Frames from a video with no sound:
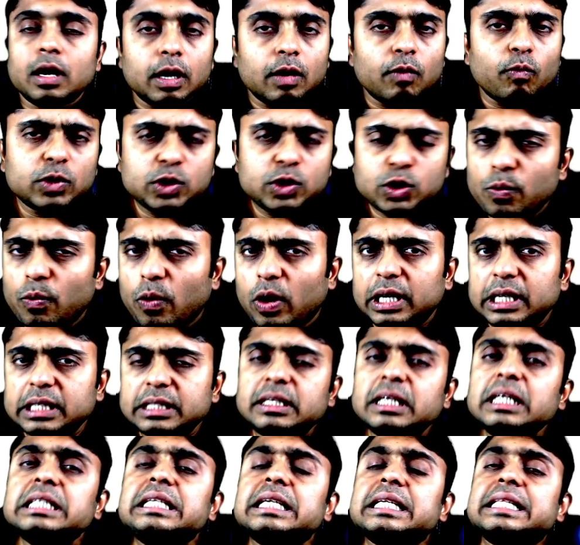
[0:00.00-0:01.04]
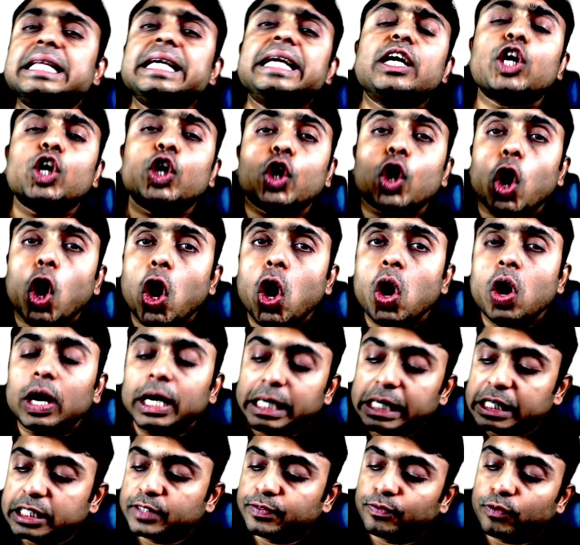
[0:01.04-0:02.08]
So what is this? The claw
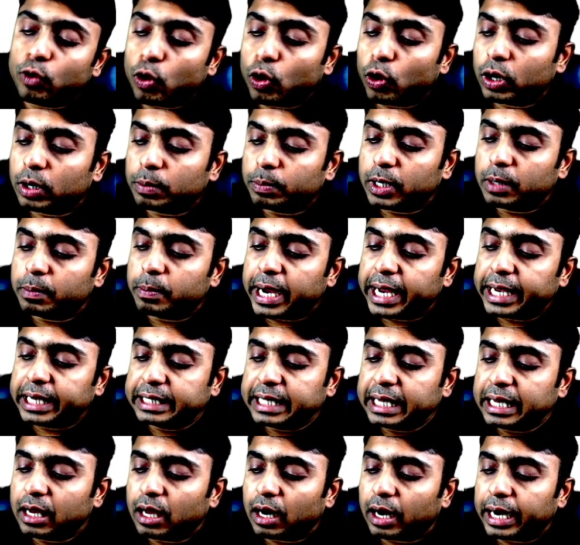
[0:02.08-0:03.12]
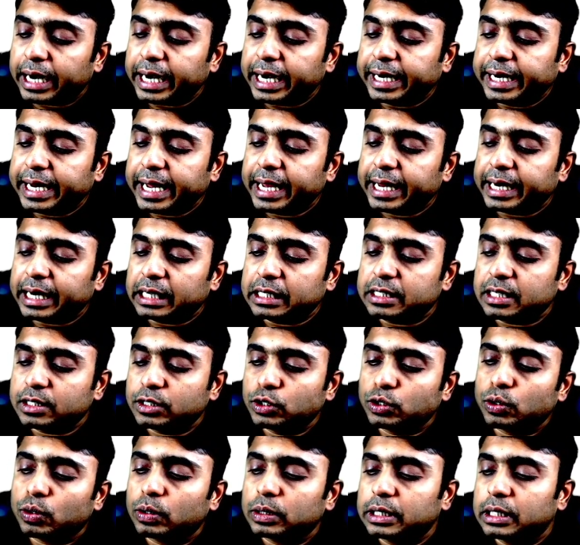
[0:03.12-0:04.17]
is formed by the rete ridges.
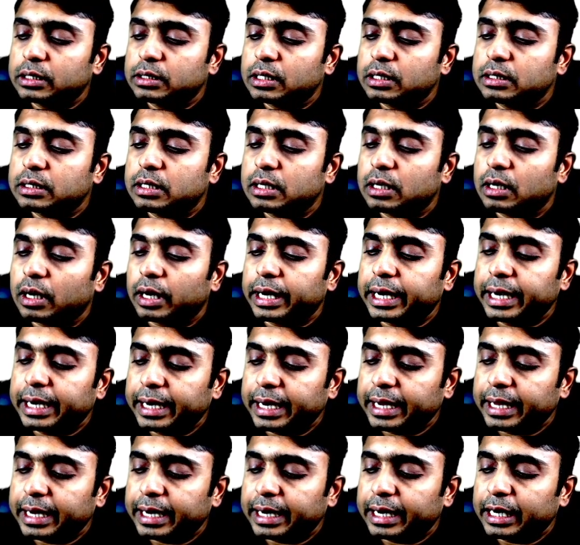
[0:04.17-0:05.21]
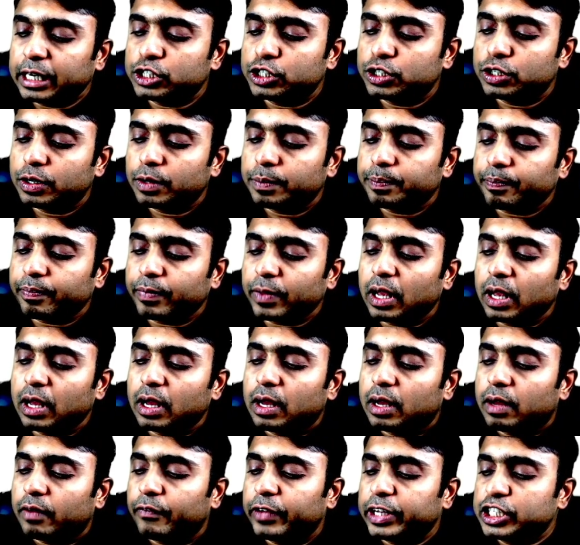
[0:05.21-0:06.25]
So this is the rete ridge
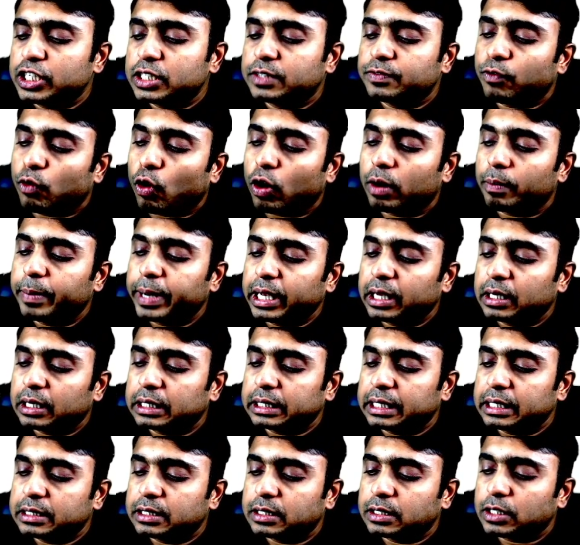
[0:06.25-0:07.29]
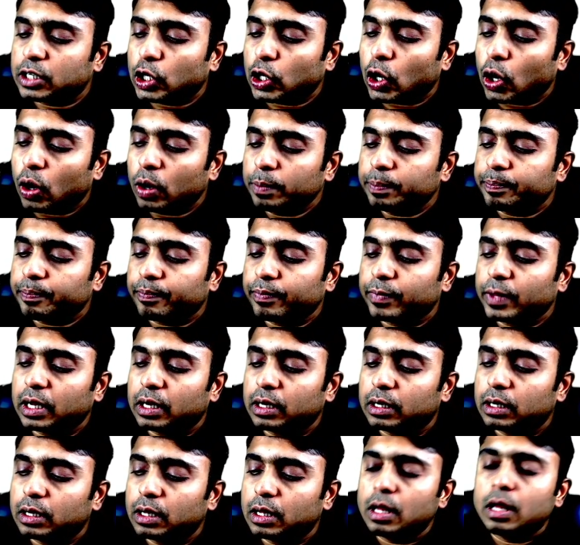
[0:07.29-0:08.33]
which is forming this claw.
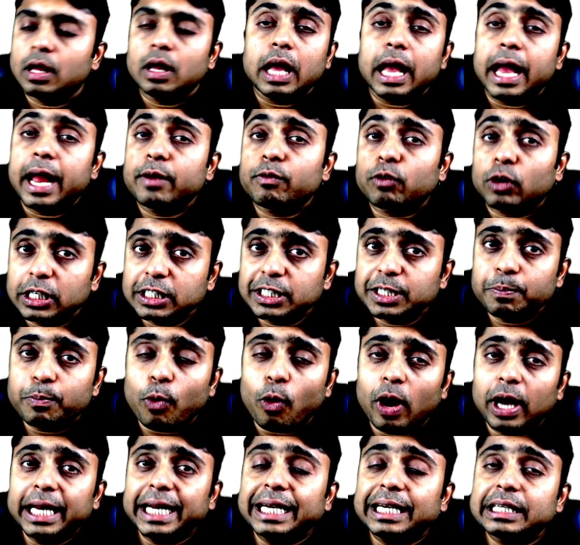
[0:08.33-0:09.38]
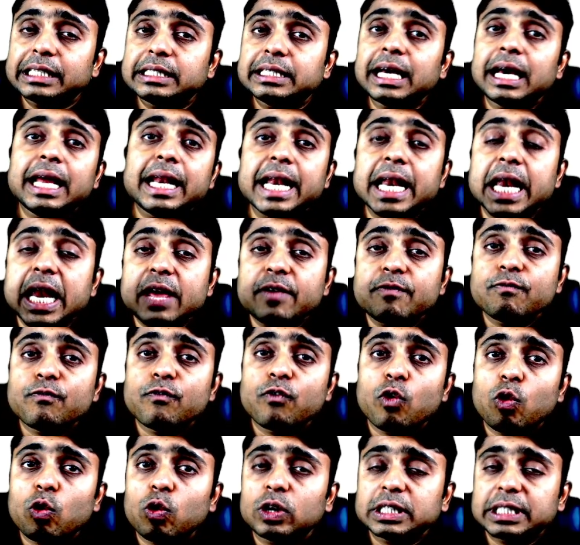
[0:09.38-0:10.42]
And what is the ball? It is a
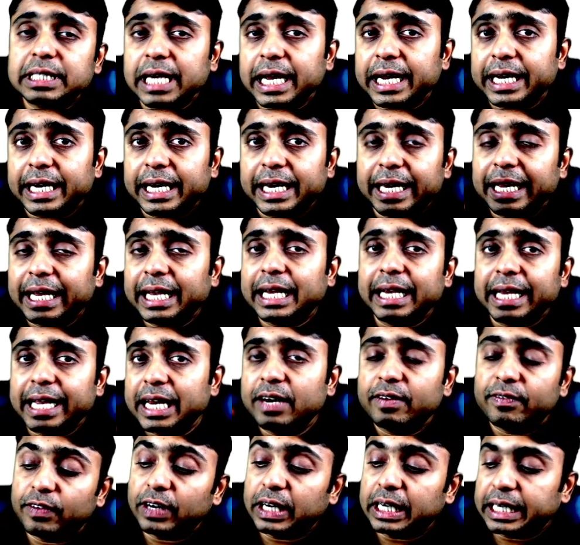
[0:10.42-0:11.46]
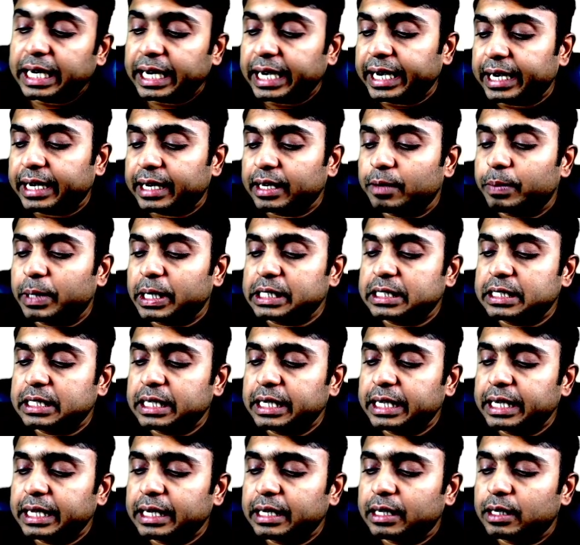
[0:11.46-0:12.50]
lymphocytic infiltrate present